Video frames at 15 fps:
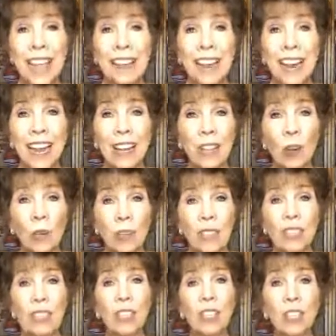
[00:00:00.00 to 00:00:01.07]
And I
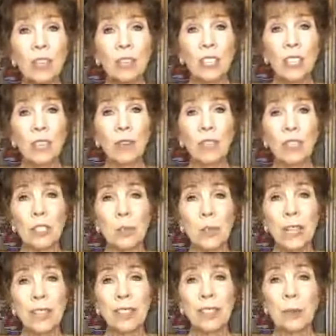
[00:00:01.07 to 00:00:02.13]
noticed this huge difference
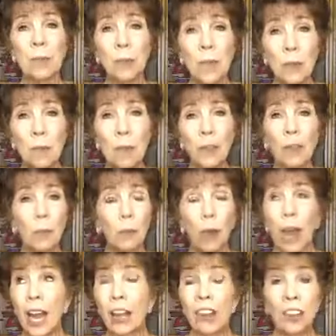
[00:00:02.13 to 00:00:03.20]
because the people, their
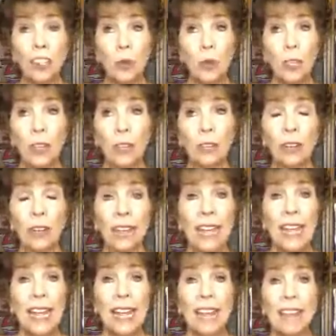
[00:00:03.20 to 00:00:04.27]
priorities were different.
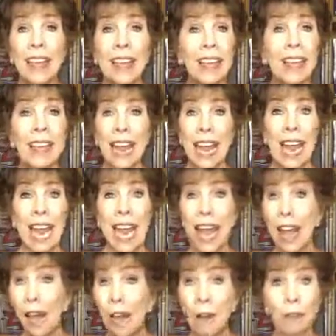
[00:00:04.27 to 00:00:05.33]
They didn't
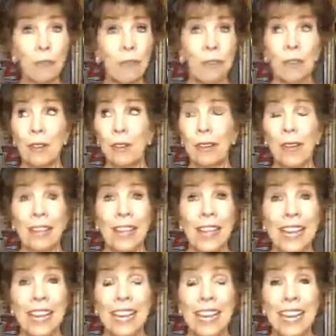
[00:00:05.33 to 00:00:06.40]
have
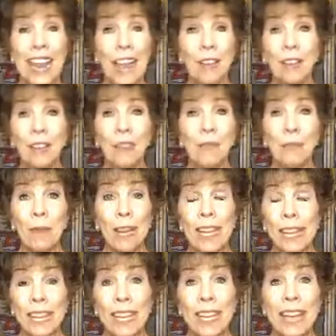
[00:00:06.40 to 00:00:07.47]
enough
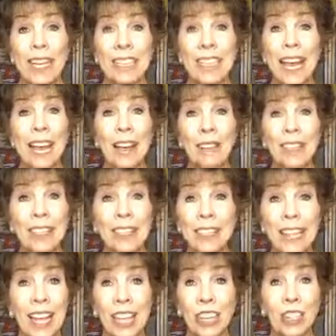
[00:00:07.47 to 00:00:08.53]
money to have the
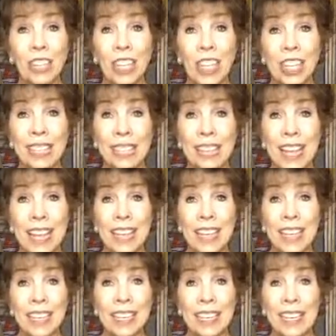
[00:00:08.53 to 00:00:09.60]
designer jeans. They
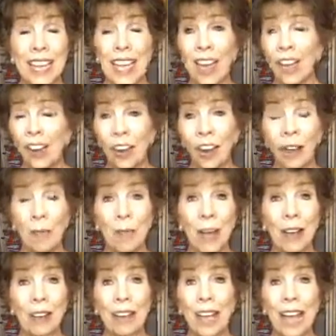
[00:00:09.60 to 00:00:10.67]
didn't care
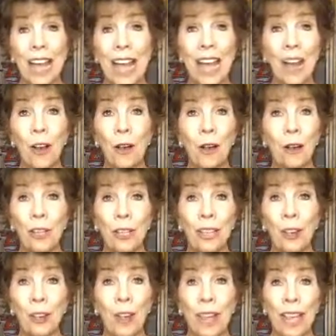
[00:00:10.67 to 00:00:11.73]
about how, you
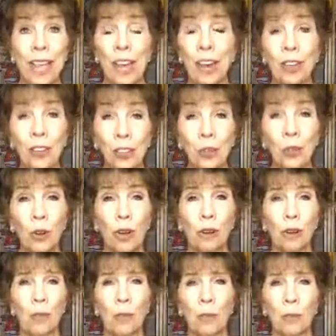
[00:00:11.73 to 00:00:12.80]
know, the hairdo
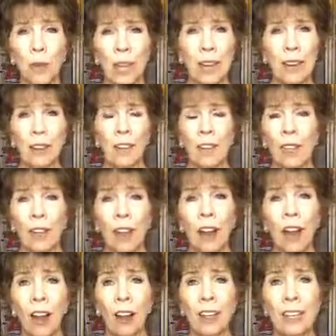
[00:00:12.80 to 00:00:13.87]
or whatever, the
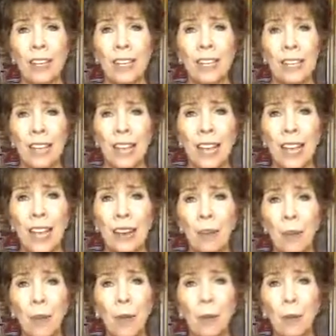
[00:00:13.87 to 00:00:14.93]
cars. I
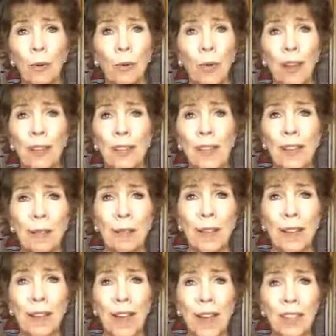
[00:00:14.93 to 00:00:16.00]
remember one of the young
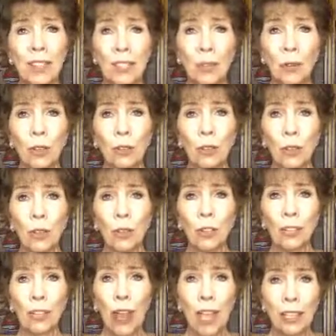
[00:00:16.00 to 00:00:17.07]
men in the high school drove the
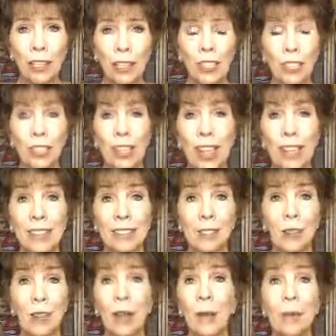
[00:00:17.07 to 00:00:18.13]
tractor to high
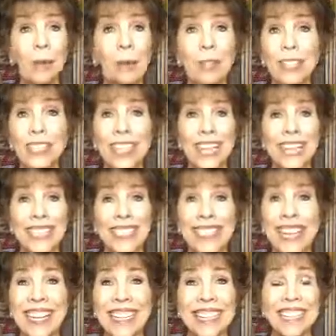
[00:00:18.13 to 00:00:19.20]
school. I mean, it was just
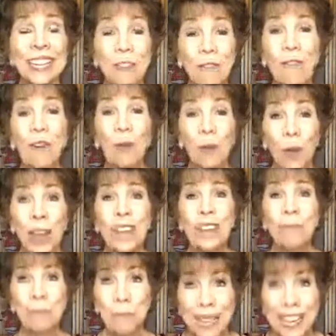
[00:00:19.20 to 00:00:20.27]
a different way
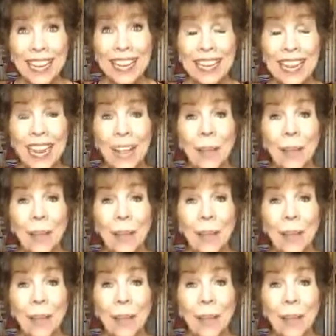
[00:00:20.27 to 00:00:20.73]
of being.